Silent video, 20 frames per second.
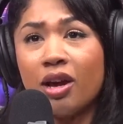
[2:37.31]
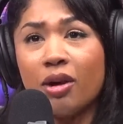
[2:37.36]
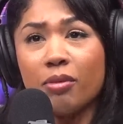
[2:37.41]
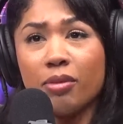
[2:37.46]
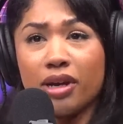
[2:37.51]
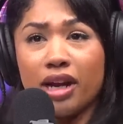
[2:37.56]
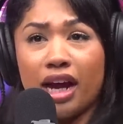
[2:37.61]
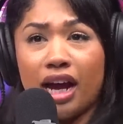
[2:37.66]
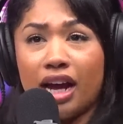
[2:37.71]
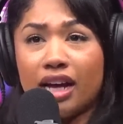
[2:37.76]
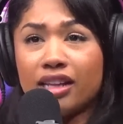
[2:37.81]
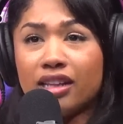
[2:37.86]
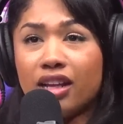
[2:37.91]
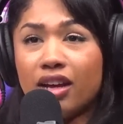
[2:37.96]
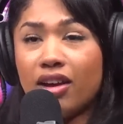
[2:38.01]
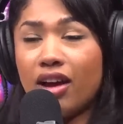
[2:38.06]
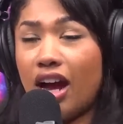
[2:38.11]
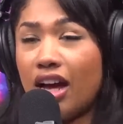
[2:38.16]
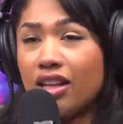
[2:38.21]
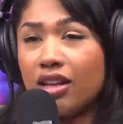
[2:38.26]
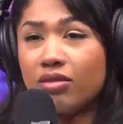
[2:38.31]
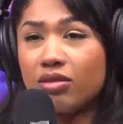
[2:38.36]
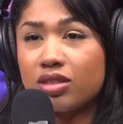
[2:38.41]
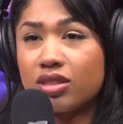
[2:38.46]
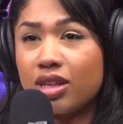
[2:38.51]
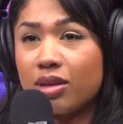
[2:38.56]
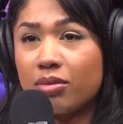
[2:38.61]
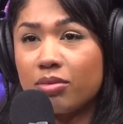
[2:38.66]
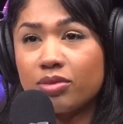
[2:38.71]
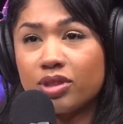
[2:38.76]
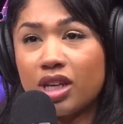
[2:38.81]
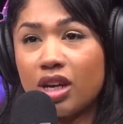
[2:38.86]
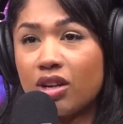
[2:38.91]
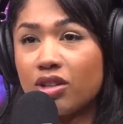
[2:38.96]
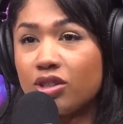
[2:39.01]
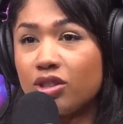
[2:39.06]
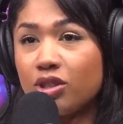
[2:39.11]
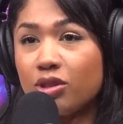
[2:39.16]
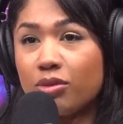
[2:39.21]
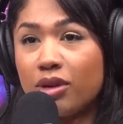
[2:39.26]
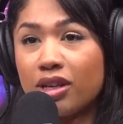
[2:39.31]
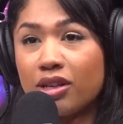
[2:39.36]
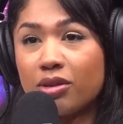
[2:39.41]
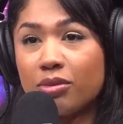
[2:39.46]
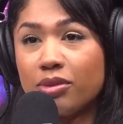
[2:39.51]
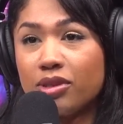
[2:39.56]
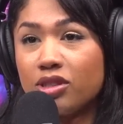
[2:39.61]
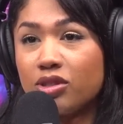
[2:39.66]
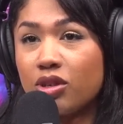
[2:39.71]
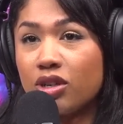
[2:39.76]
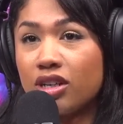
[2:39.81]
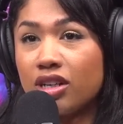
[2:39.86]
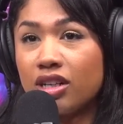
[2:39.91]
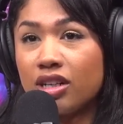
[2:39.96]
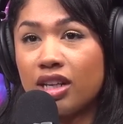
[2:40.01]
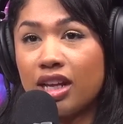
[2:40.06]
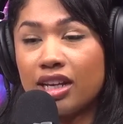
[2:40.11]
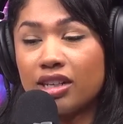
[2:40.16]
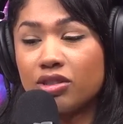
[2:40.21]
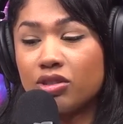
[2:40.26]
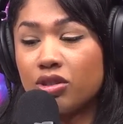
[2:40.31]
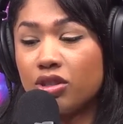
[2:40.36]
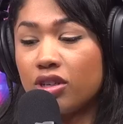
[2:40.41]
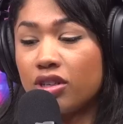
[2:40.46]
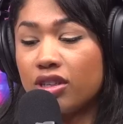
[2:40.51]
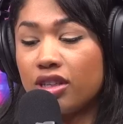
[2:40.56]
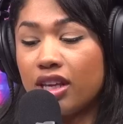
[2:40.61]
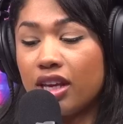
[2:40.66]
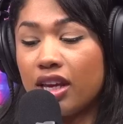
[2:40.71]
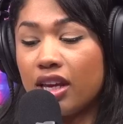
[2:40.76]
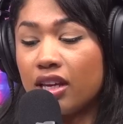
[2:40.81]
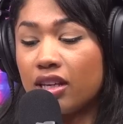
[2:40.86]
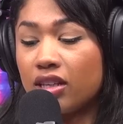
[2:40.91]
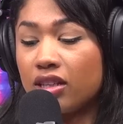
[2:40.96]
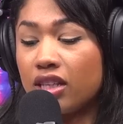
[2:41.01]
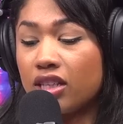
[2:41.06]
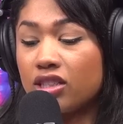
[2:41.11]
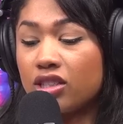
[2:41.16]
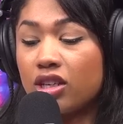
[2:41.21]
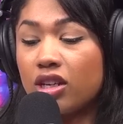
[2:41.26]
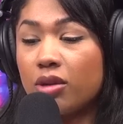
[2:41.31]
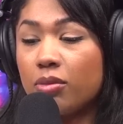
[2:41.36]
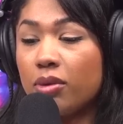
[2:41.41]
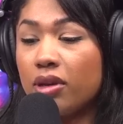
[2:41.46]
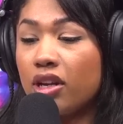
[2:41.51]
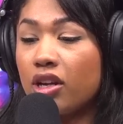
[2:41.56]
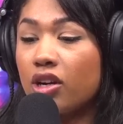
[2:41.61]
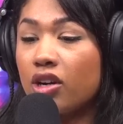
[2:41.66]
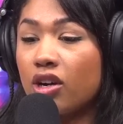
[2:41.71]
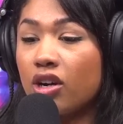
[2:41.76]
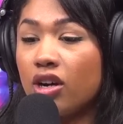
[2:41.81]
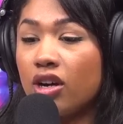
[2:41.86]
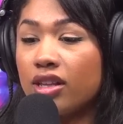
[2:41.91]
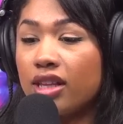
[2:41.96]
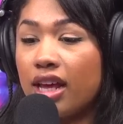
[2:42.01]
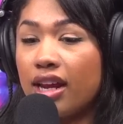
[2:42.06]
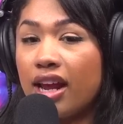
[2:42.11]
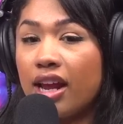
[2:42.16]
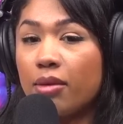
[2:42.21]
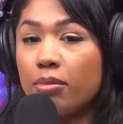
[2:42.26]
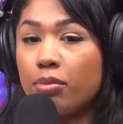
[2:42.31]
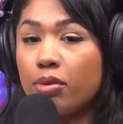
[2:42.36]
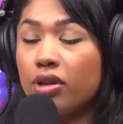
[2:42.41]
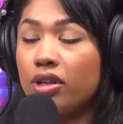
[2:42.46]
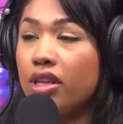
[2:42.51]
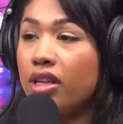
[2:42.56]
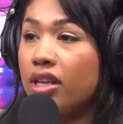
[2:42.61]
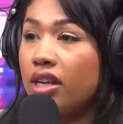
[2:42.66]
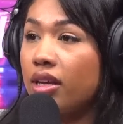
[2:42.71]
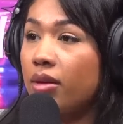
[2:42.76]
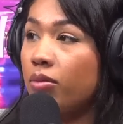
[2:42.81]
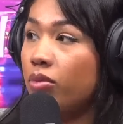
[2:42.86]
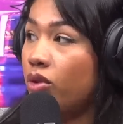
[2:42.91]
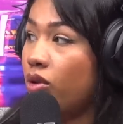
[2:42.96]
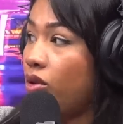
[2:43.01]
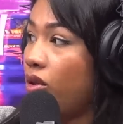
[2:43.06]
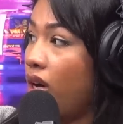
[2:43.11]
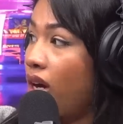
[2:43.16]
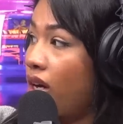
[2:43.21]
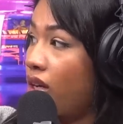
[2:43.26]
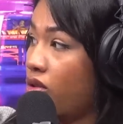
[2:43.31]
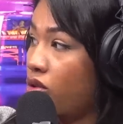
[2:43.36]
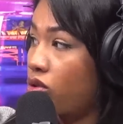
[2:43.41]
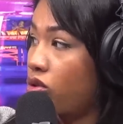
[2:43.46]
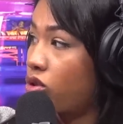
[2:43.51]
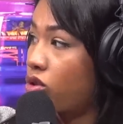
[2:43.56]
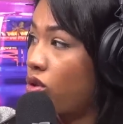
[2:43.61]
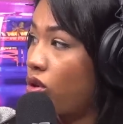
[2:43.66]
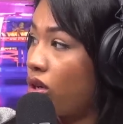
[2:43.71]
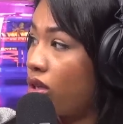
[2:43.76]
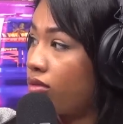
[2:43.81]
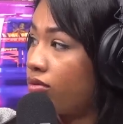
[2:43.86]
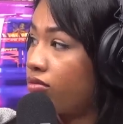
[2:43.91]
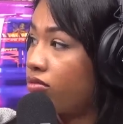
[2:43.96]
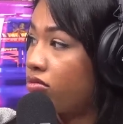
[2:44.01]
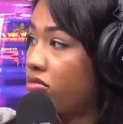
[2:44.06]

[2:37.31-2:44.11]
But I, I, love I love this clip. Shout out to you, Michael B. Jordan. Like, do your thing. This could have been a girl that had bullied him through through school.